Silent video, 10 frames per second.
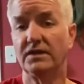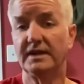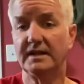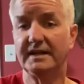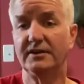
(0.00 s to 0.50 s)

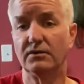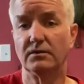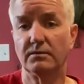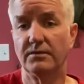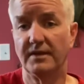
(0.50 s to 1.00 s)
cleaner
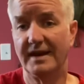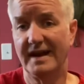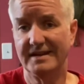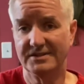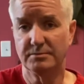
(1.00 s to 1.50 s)
than I
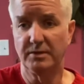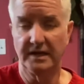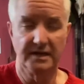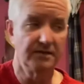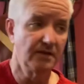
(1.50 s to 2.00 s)
just played
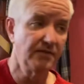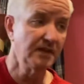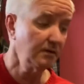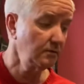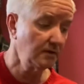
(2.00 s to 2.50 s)
it. And
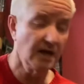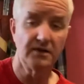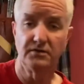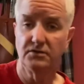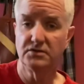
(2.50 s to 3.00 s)
then now you
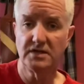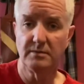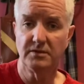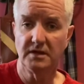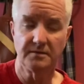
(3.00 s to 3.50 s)
do the same
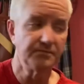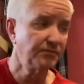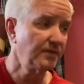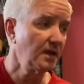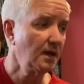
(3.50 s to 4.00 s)
thing.
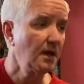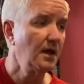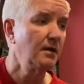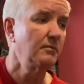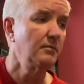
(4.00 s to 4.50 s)
My